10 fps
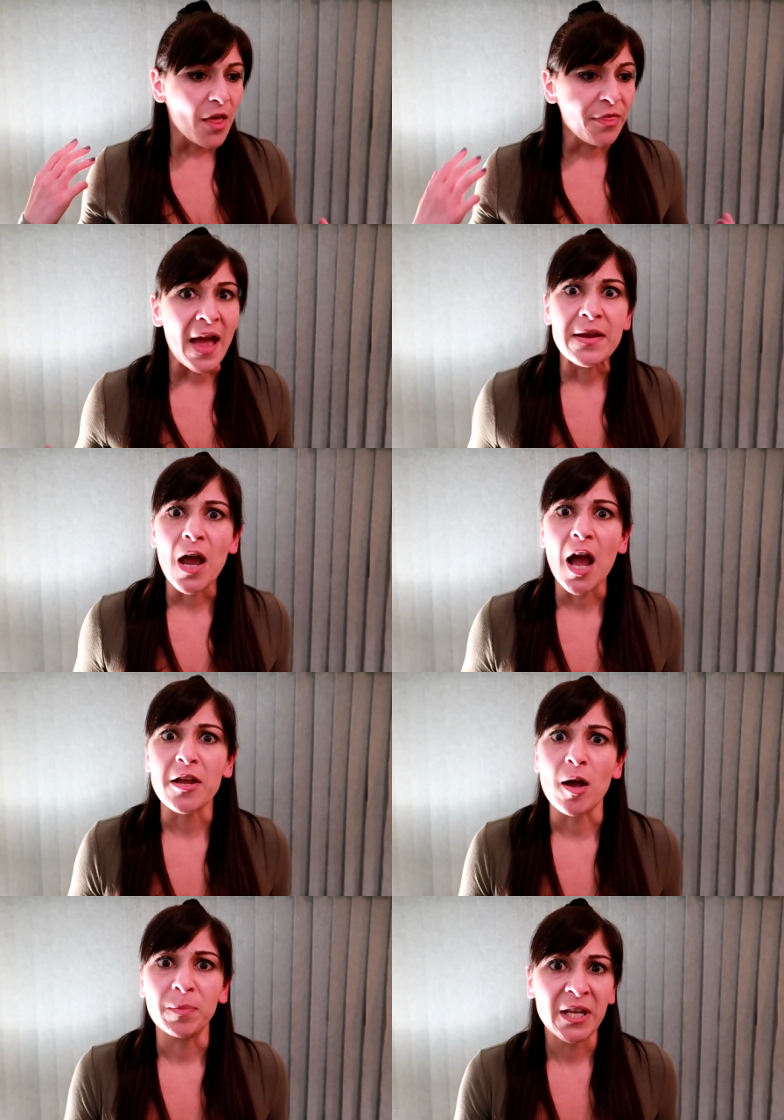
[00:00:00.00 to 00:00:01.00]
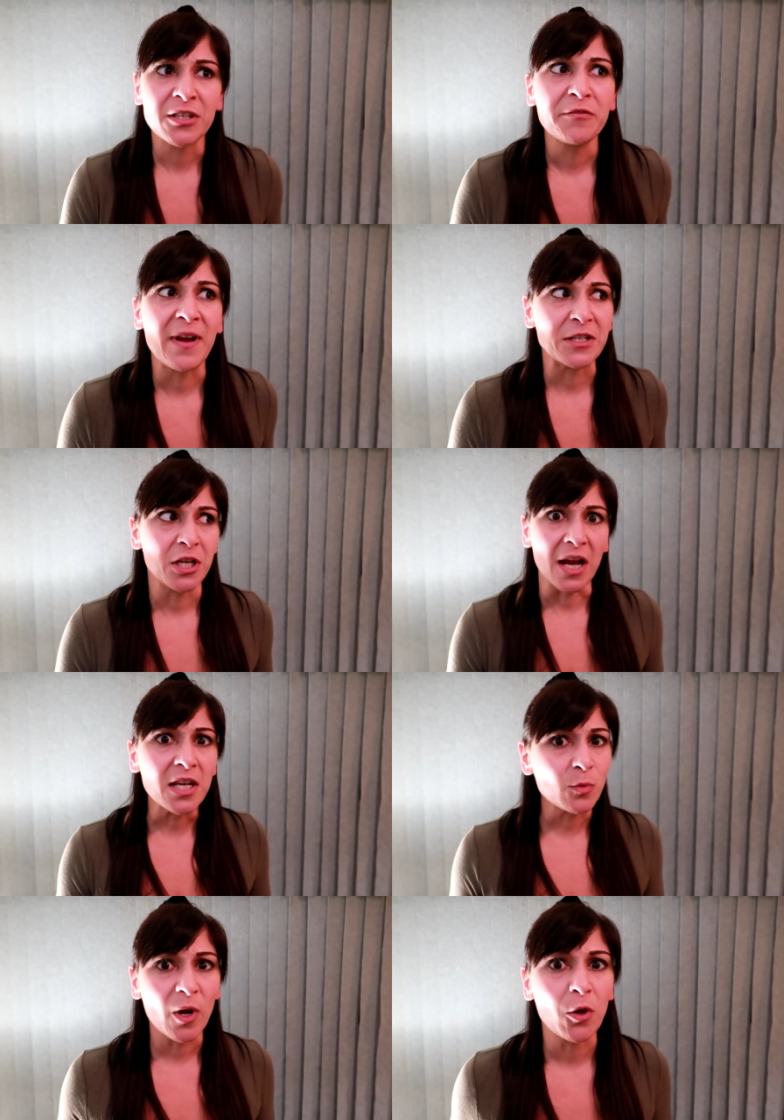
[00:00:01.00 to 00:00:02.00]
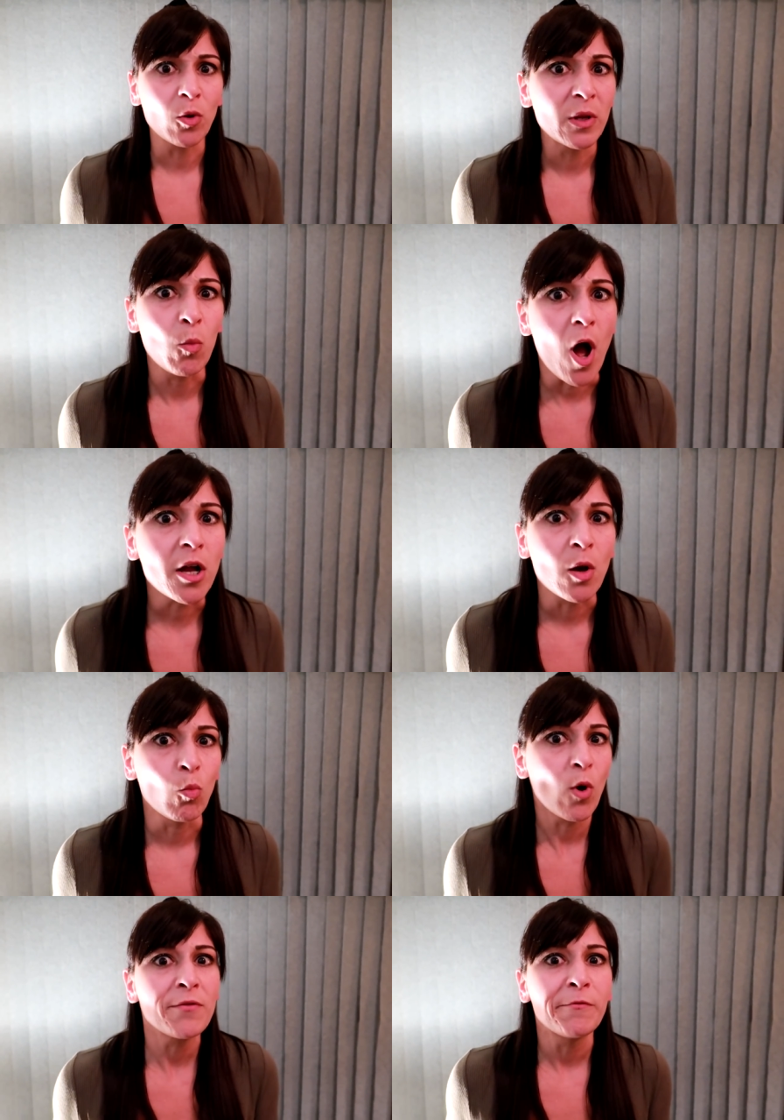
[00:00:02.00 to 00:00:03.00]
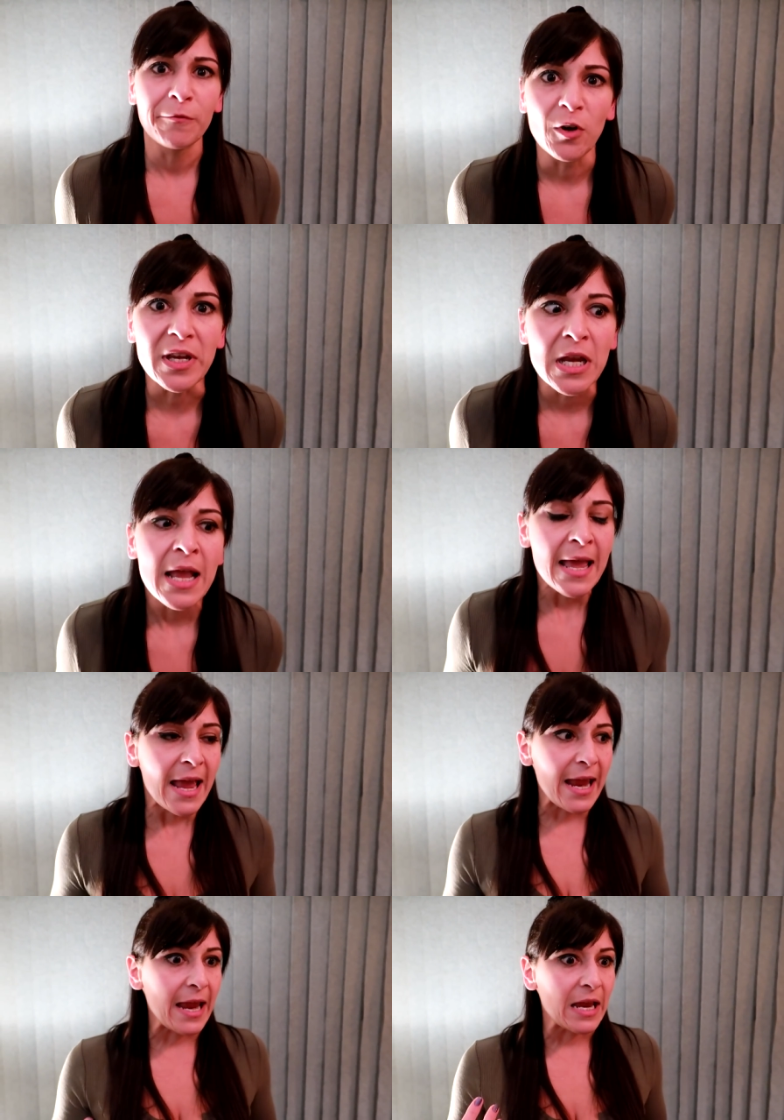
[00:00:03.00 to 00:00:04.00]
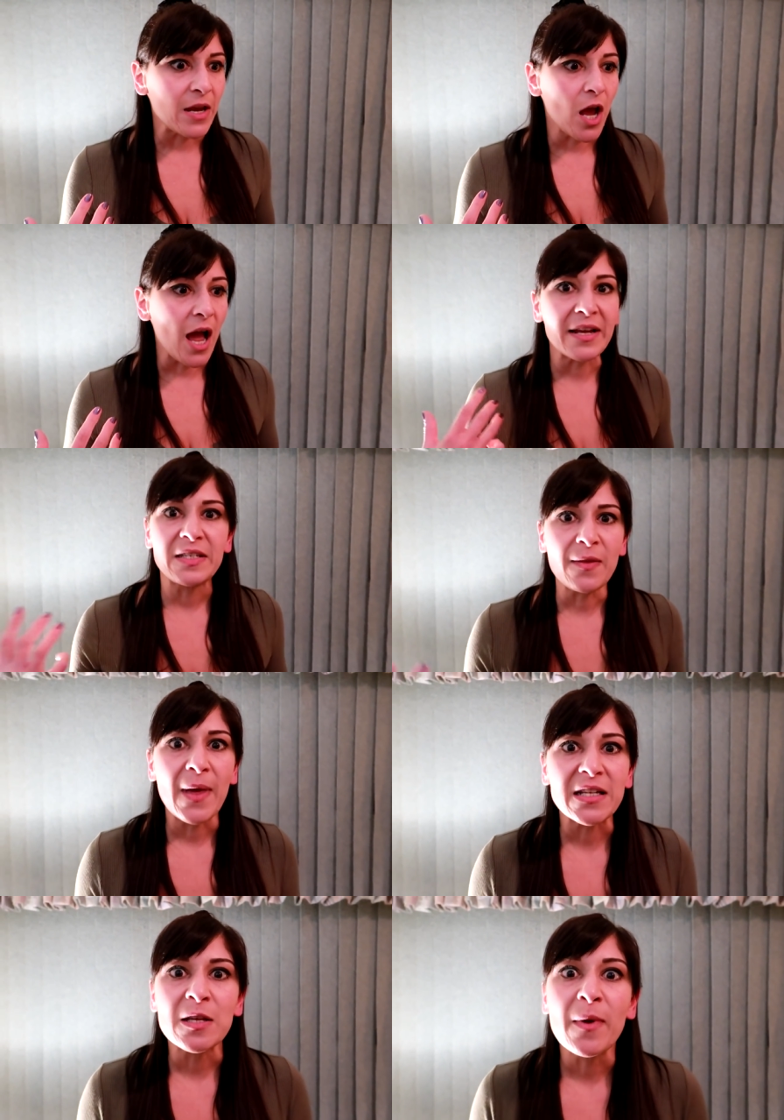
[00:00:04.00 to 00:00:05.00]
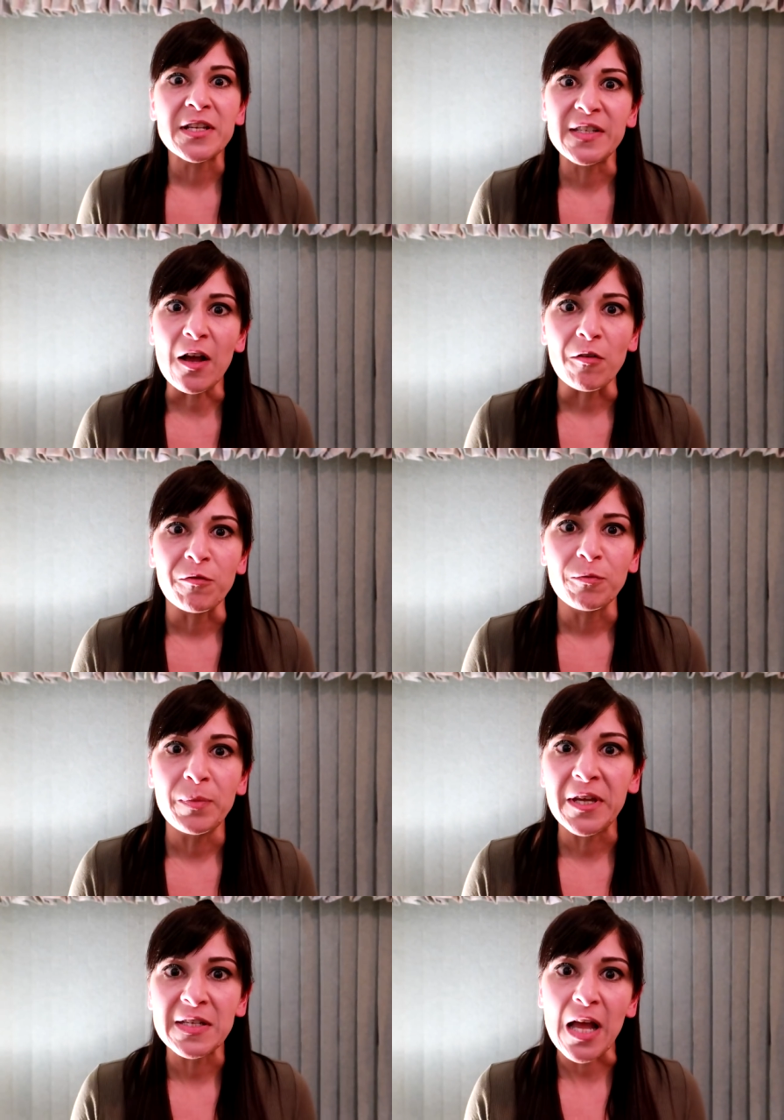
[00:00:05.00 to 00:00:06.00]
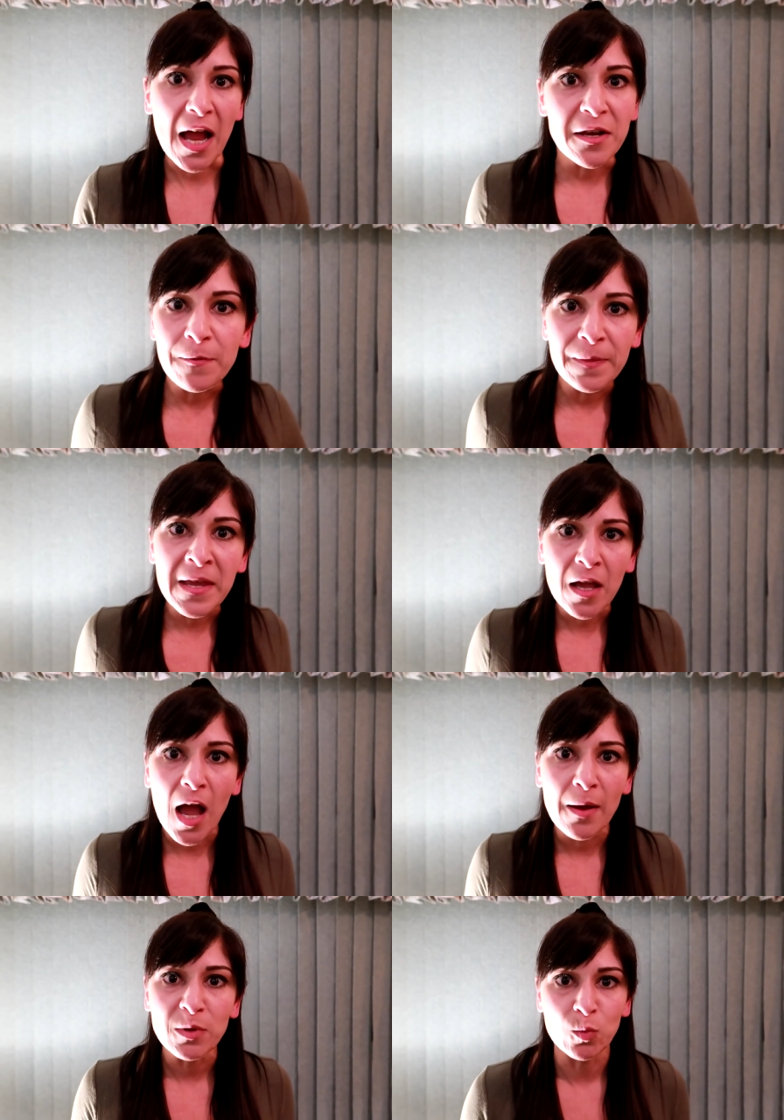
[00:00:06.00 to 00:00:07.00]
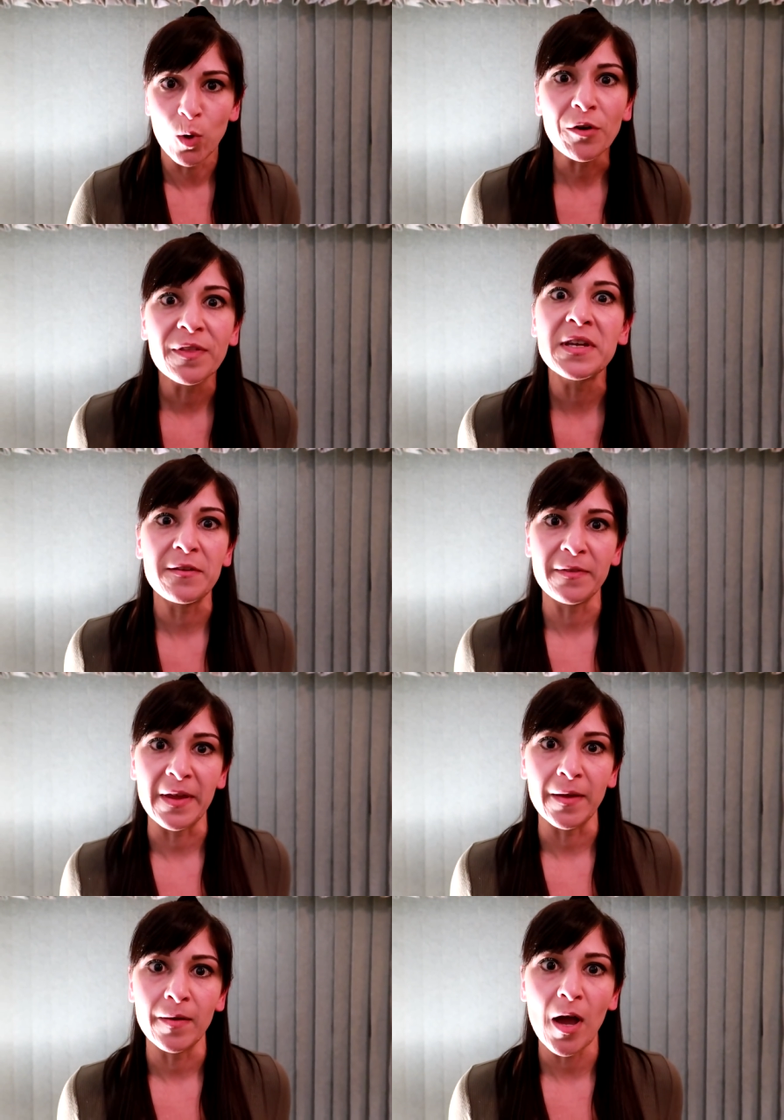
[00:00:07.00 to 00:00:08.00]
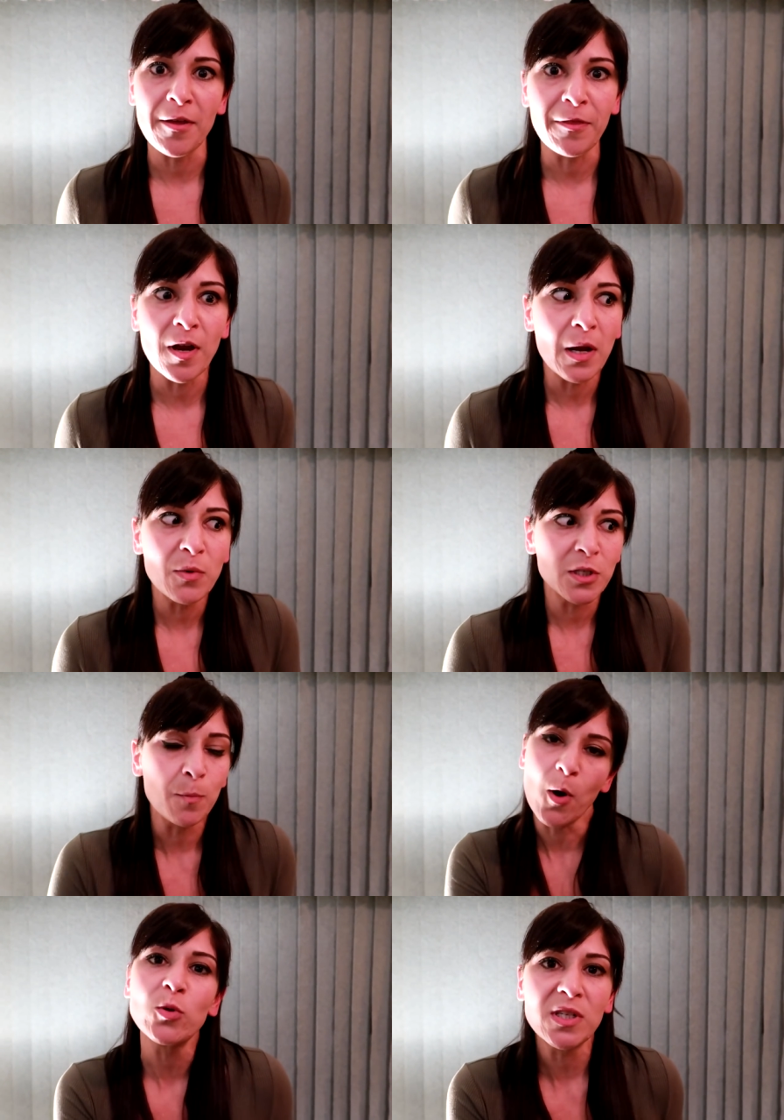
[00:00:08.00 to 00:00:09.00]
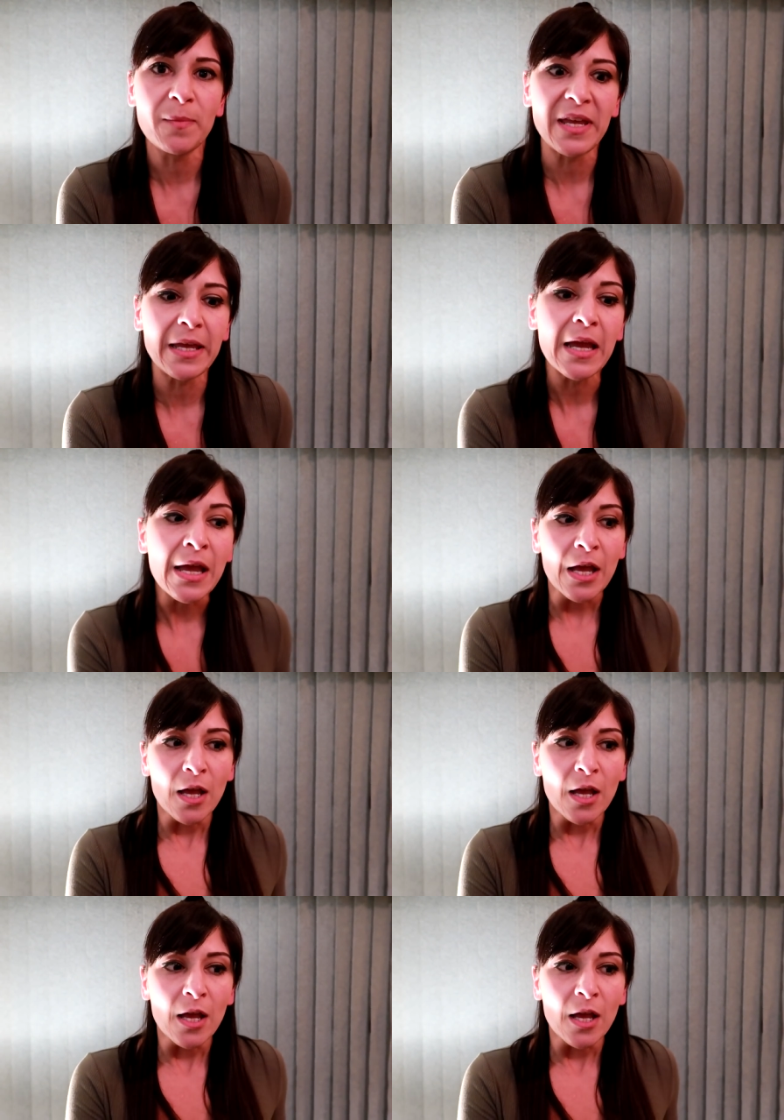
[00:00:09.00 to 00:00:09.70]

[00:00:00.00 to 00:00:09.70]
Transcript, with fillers: Then I got plantar fasciitis where I could only walk on one foot, and I did that to myself because I didn't think I was worth anything. I thought I was supposed to be